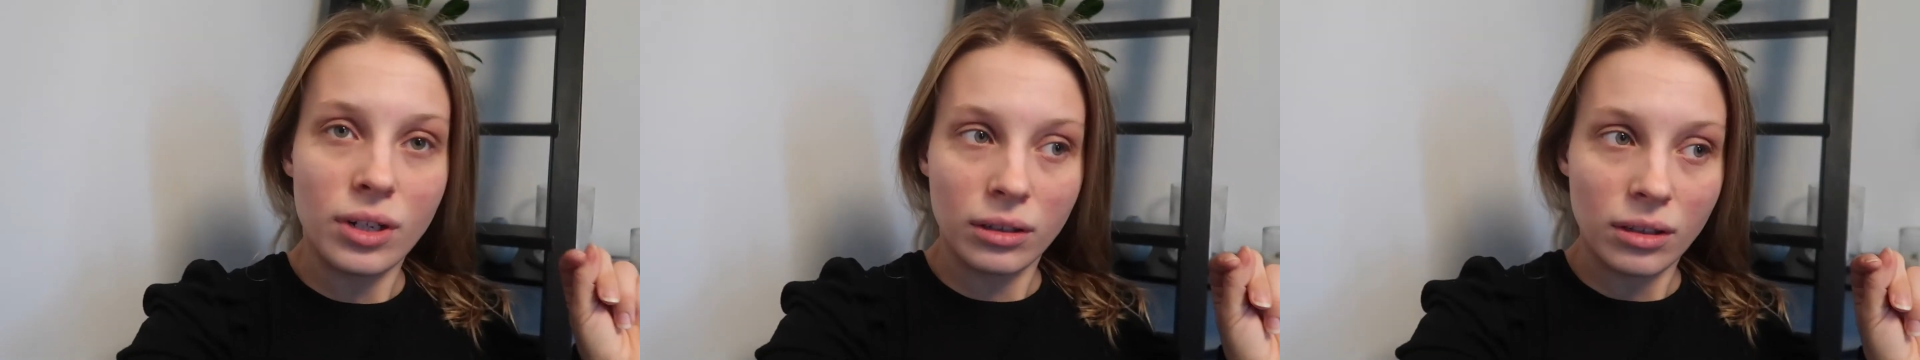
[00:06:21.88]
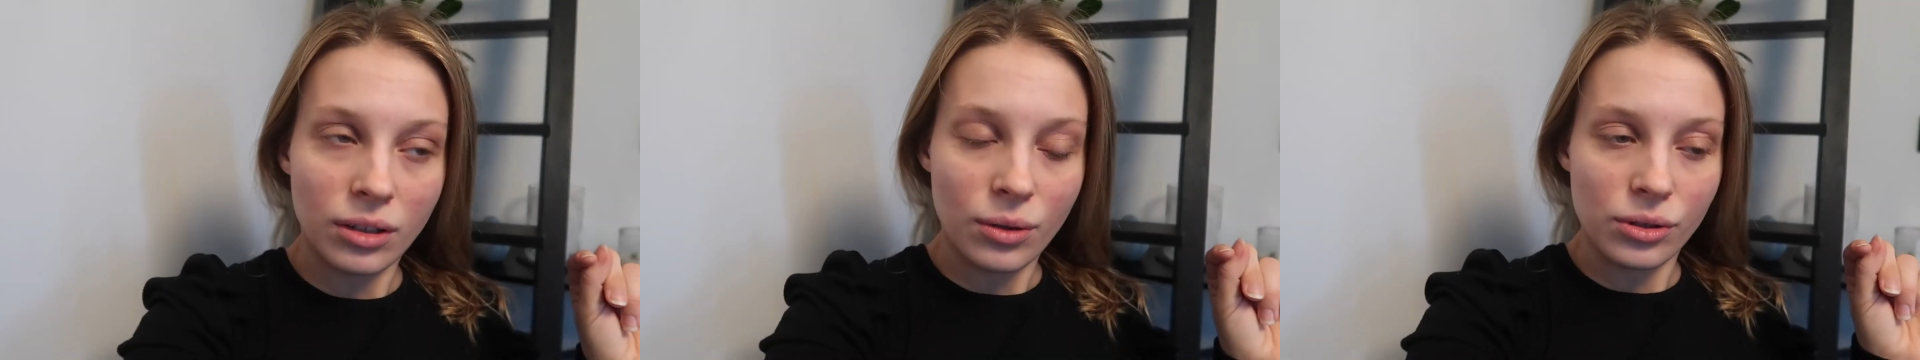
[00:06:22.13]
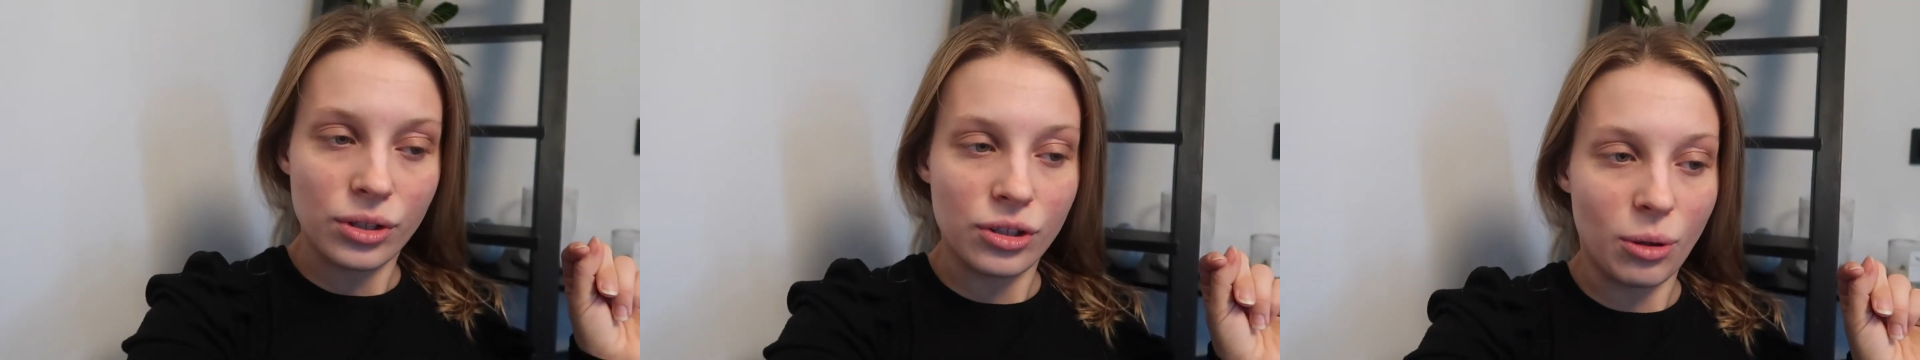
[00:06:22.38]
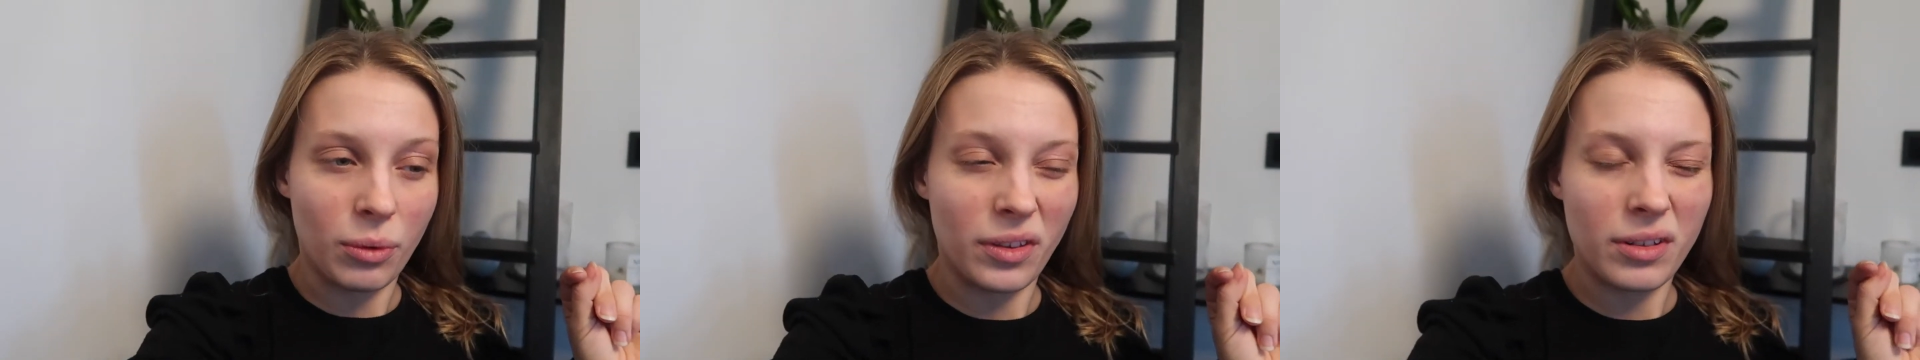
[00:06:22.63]
done the grocery
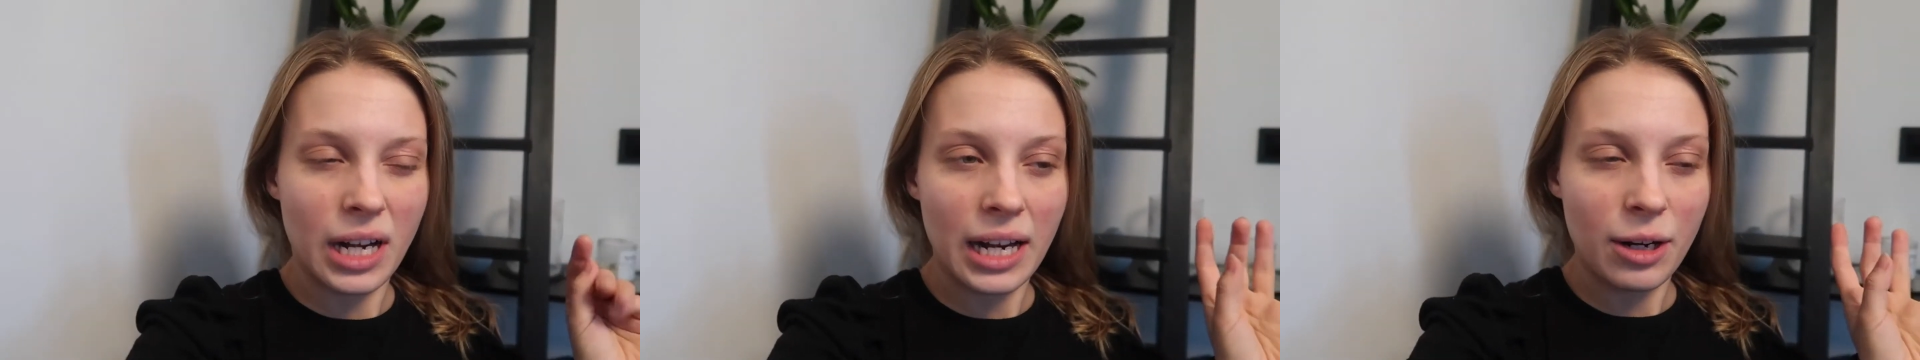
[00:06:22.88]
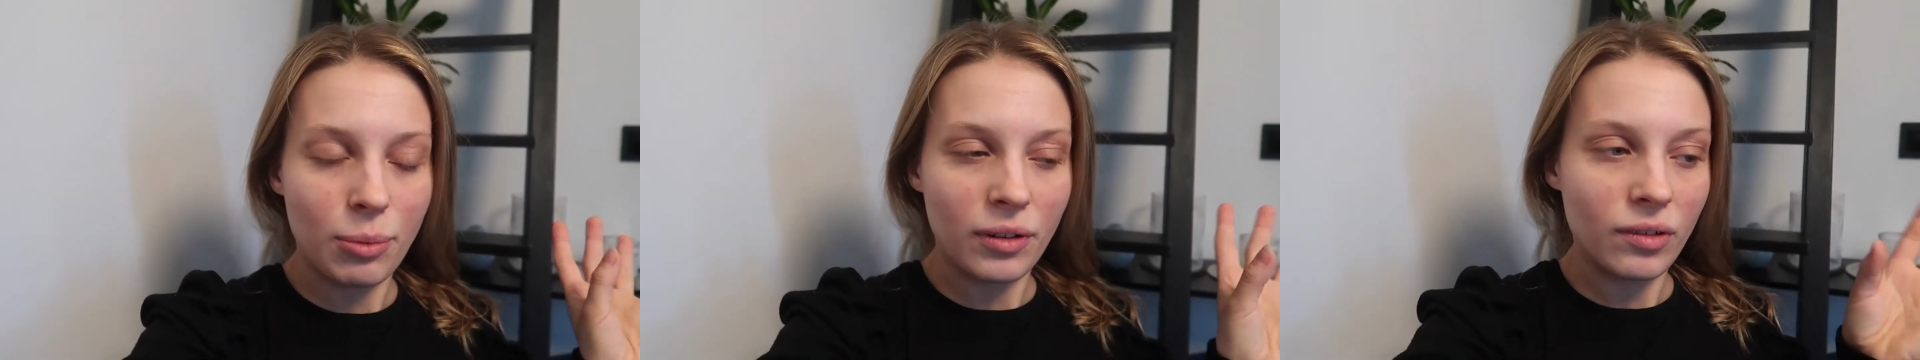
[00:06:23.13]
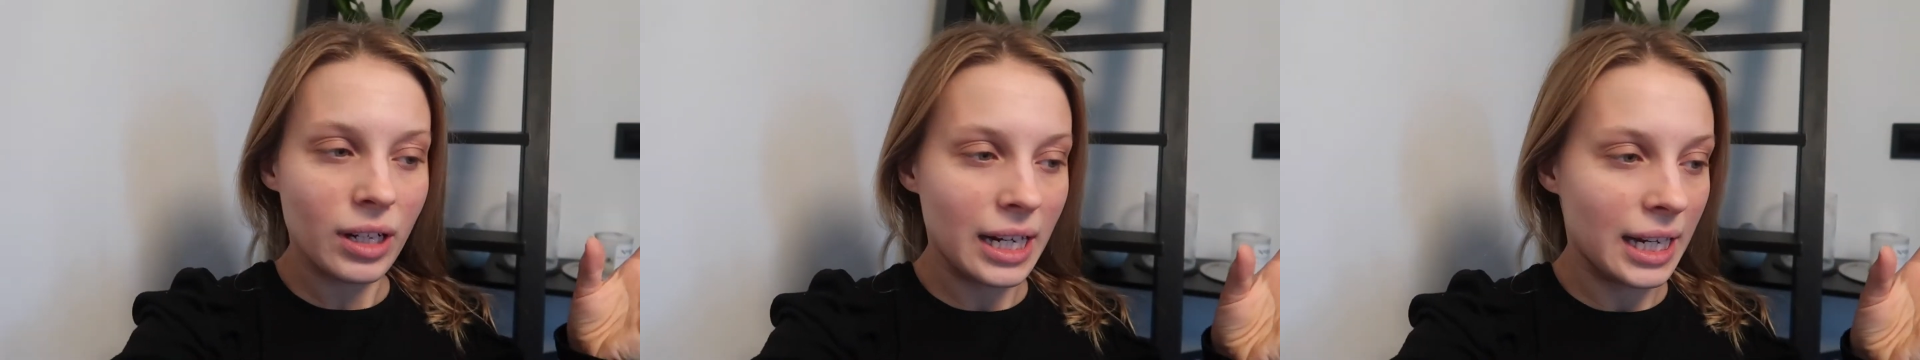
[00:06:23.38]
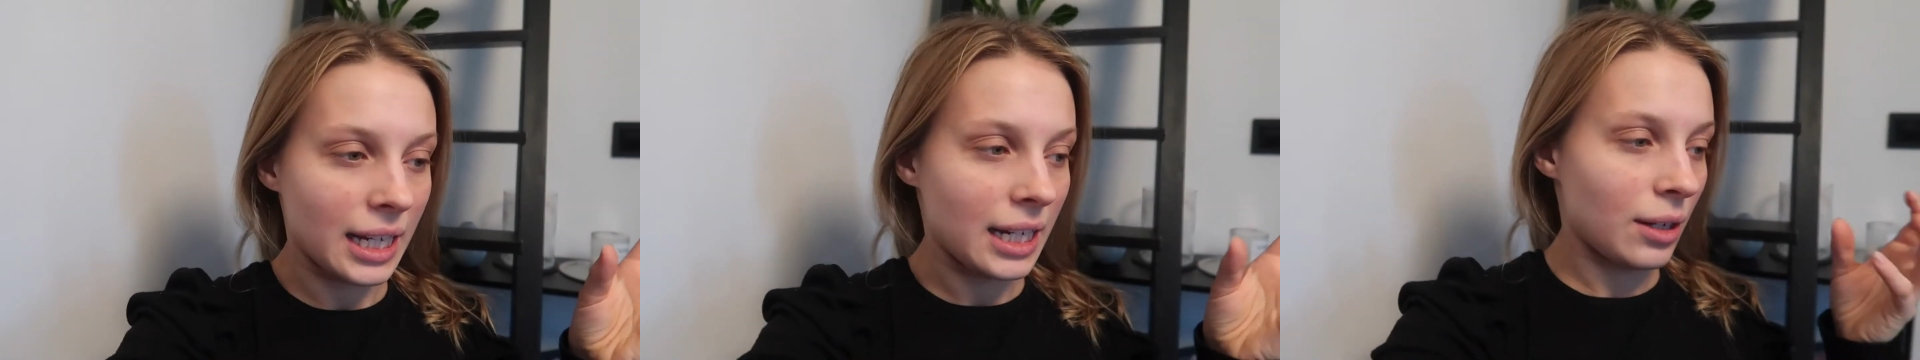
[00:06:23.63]
shopping. I've done a little bit of
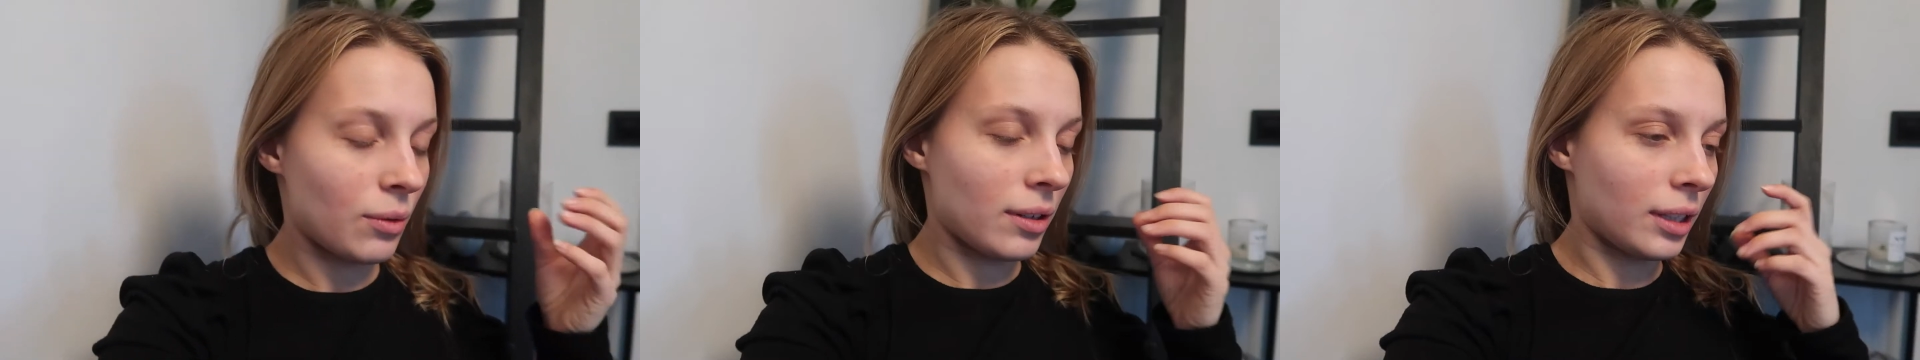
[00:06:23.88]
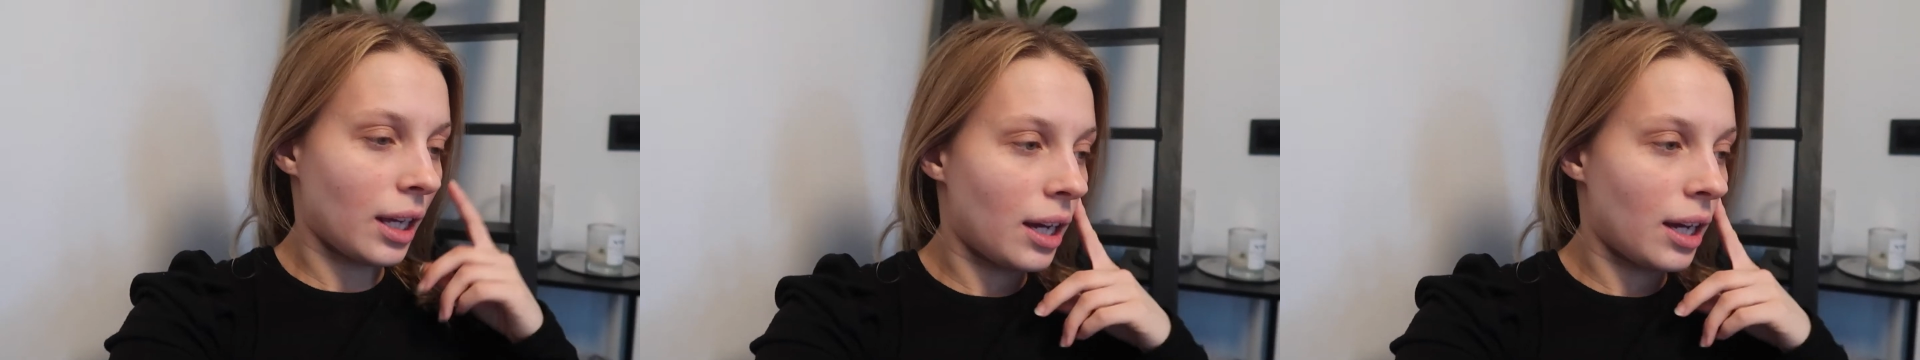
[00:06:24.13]
cleaning around the